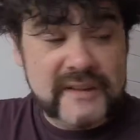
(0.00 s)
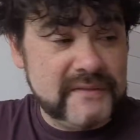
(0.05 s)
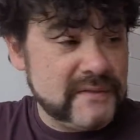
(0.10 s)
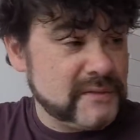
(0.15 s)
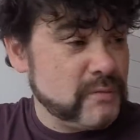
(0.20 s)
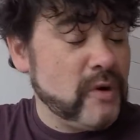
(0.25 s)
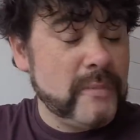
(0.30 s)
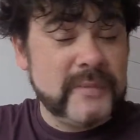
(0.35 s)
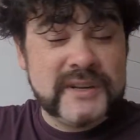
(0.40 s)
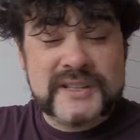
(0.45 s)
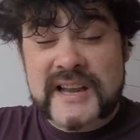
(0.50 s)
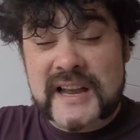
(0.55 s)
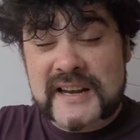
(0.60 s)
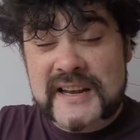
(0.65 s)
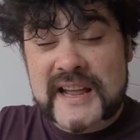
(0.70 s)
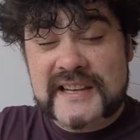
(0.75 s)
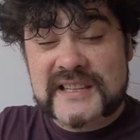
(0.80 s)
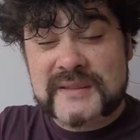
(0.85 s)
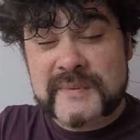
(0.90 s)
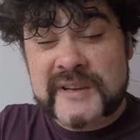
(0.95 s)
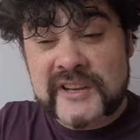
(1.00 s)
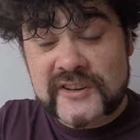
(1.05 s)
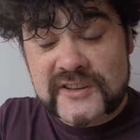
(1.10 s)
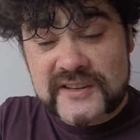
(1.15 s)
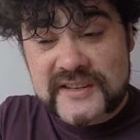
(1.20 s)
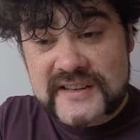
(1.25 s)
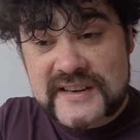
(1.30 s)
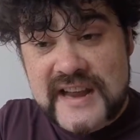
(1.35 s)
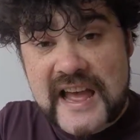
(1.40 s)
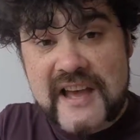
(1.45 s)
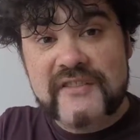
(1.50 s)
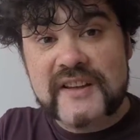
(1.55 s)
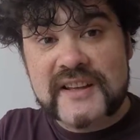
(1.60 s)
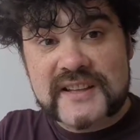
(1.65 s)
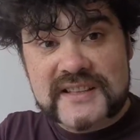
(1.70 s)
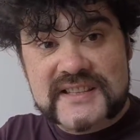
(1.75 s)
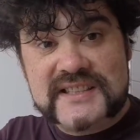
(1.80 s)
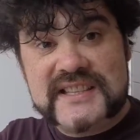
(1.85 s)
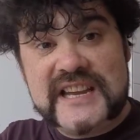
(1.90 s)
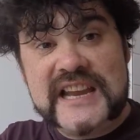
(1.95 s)
There was a woman sat next to me who'd
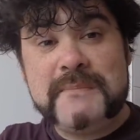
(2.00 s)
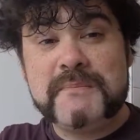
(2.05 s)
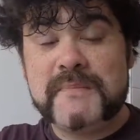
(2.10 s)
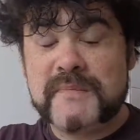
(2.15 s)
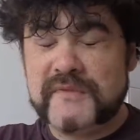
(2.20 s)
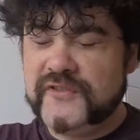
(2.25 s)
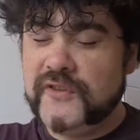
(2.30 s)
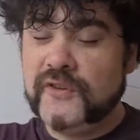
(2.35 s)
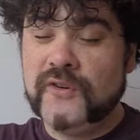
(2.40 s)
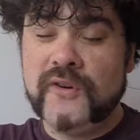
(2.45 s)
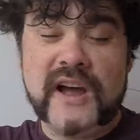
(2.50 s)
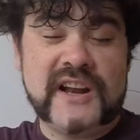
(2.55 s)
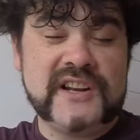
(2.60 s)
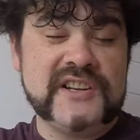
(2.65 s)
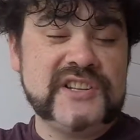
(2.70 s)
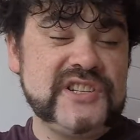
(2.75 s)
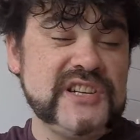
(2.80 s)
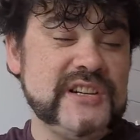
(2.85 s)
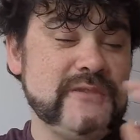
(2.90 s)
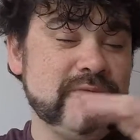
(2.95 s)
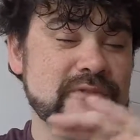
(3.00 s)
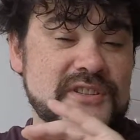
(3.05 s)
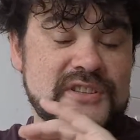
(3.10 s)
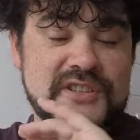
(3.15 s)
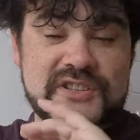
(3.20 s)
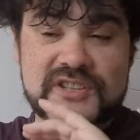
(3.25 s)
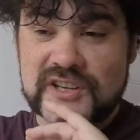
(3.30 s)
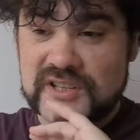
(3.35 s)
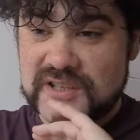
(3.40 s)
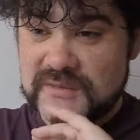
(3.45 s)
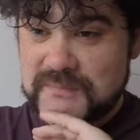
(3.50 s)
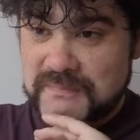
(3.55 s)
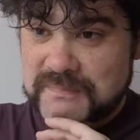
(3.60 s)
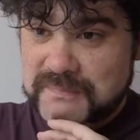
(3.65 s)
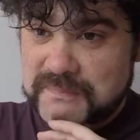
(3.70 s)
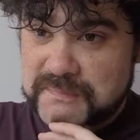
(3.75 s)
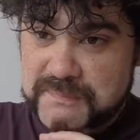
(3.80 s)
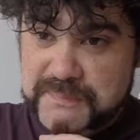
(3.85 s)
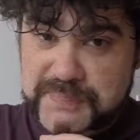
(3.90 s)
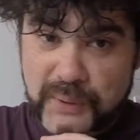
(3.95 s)
never seen before, and she was just
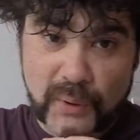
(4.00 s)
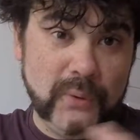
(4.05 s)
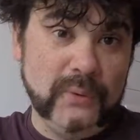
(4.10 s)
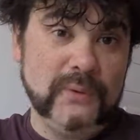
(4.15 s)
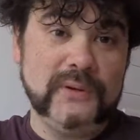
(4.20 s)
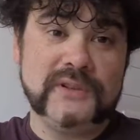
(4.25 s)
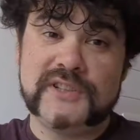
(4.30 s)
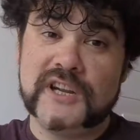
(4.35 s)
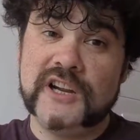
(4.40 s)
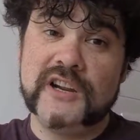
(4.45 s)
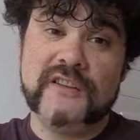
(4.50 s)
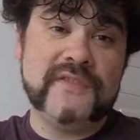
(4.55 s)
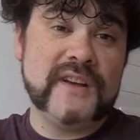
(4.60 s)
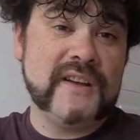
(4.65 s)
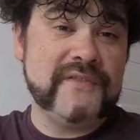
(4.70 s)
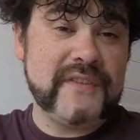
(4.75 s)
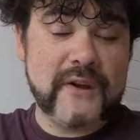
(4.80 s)
bowled over.